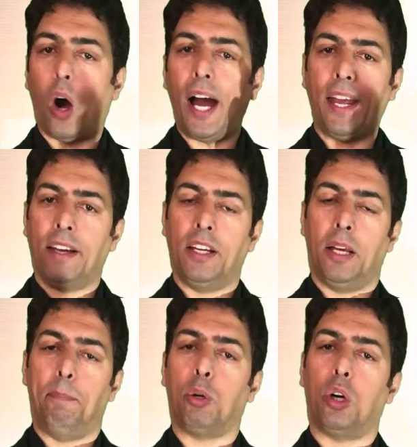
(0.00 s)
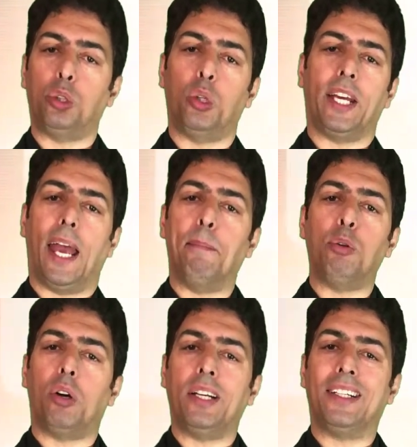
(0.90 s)
Why? Because during
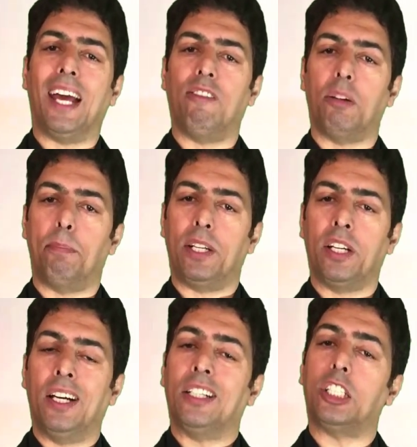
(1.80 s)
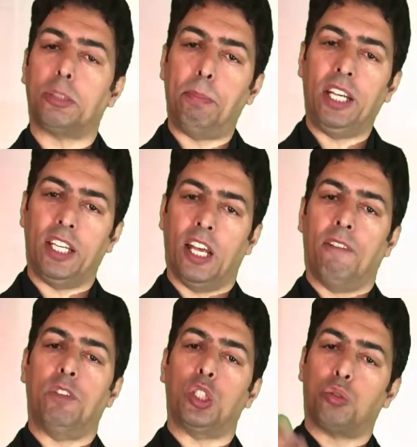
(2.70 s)
embryonic development, the spleen,
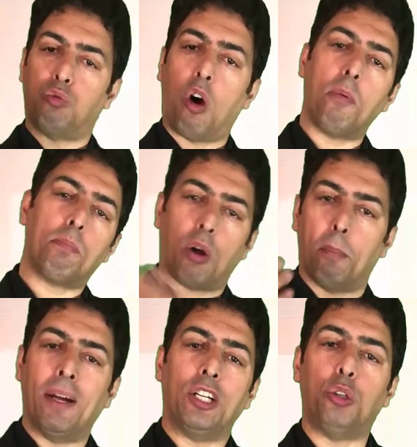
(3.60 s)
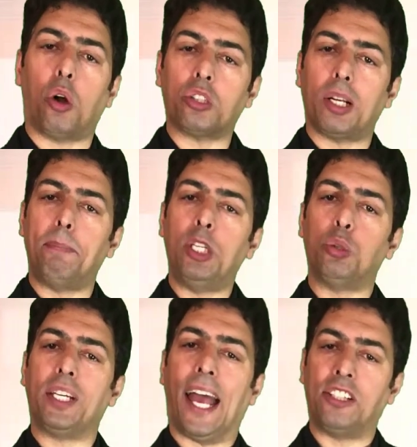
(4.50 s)
which is formed from dorsal
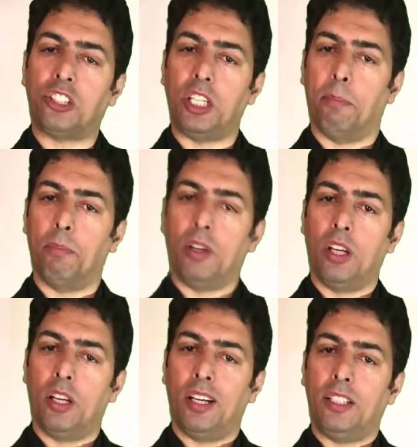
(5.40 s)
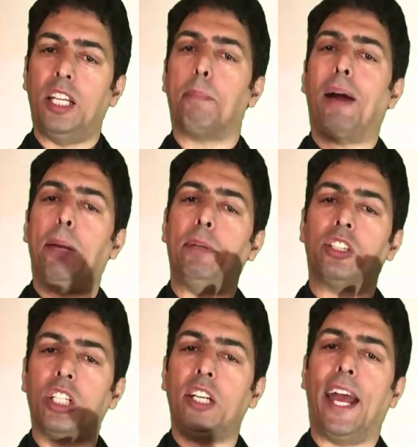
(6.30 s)
mesogastrium, there might be
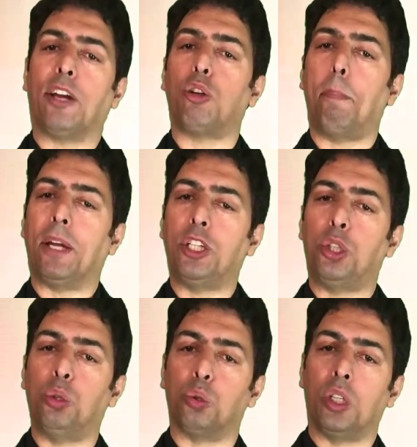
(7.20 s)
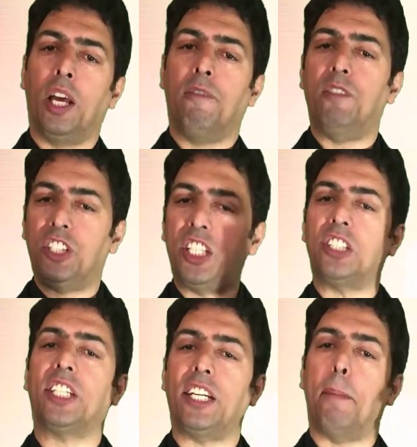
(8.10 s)
certain ectopic tissues which
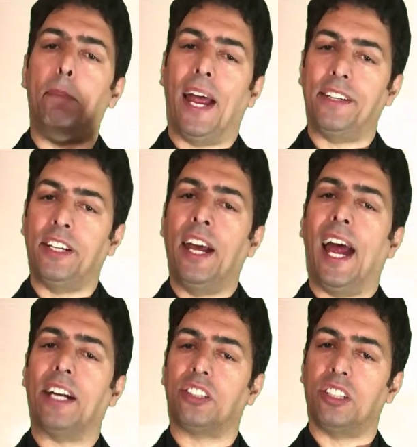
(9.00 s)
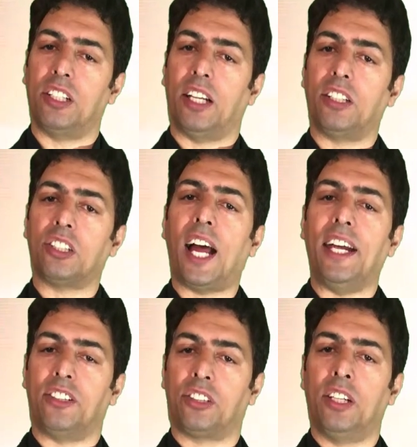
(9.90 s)
just get implanted at certain other
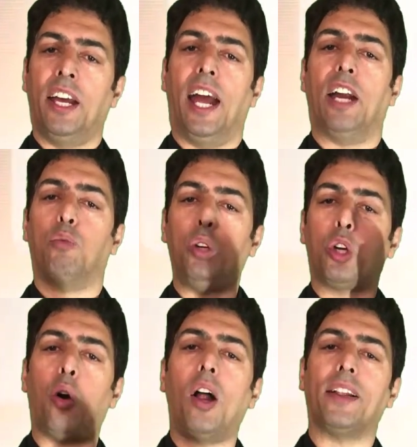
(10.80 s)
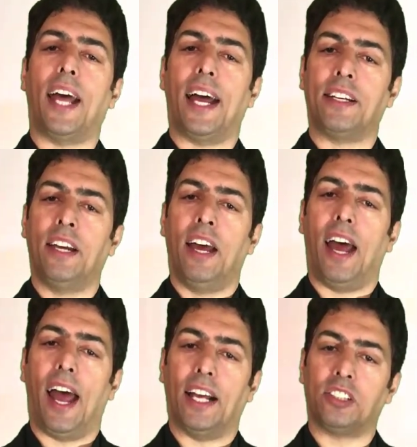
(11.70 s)
sites, and we call that
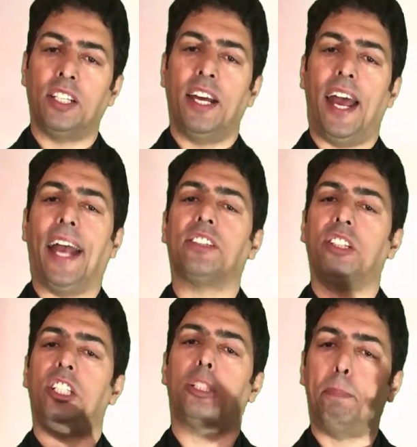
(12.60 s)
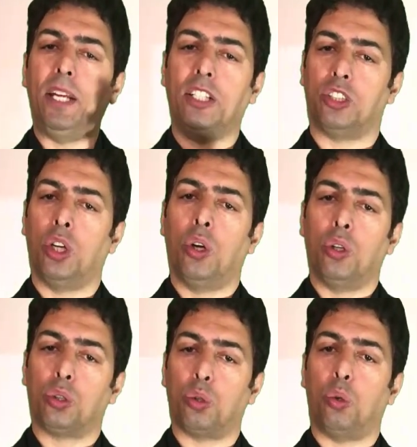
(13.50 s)
as accessory spleens.
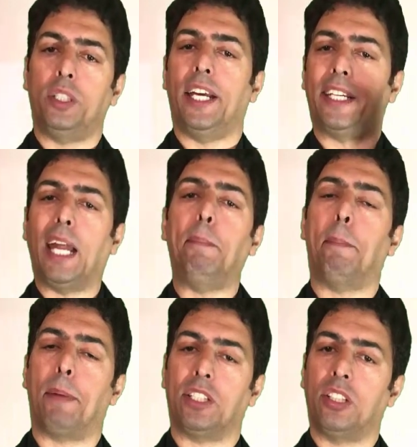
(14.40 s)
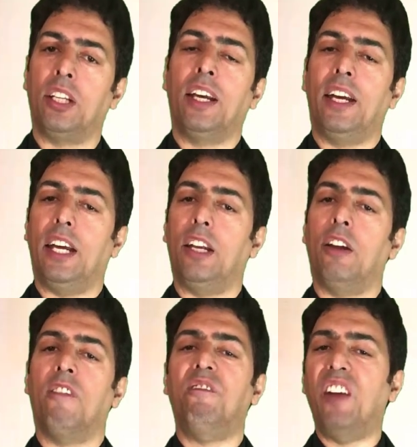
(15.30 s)
So they can be present
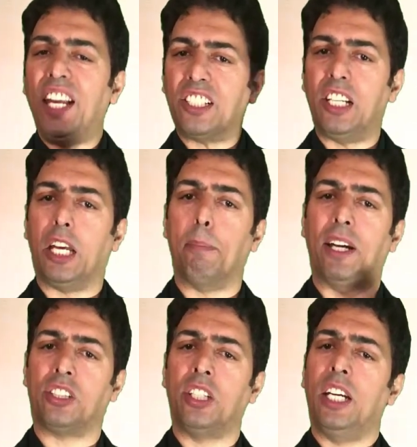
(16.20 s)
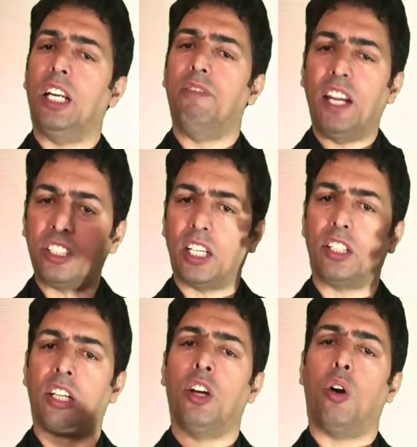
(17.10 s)
in various ligaments, in various
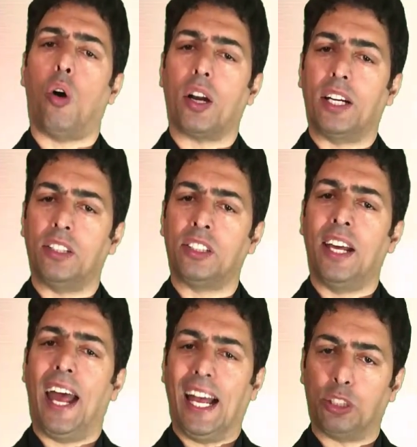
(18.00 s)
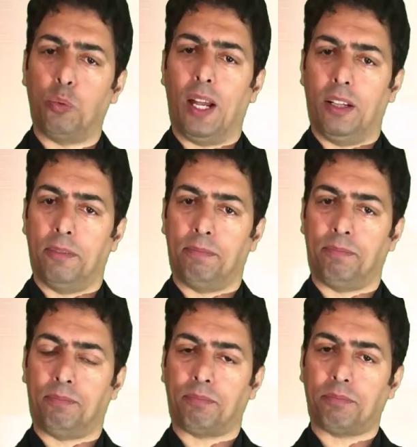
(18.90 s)
other organs as well.
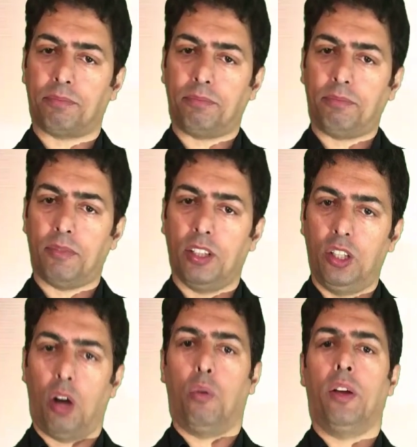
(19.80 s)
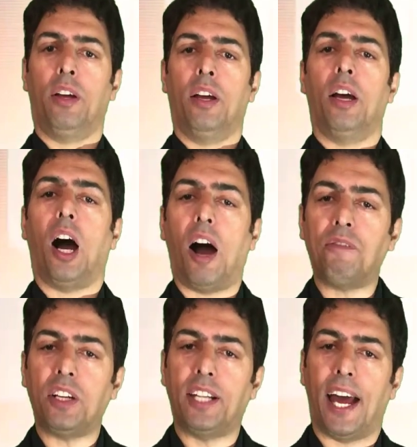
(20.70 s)
Now,
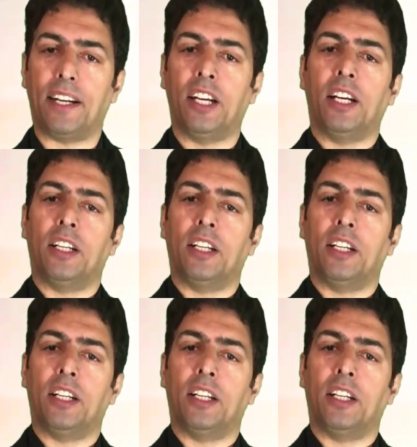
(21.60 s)
after that,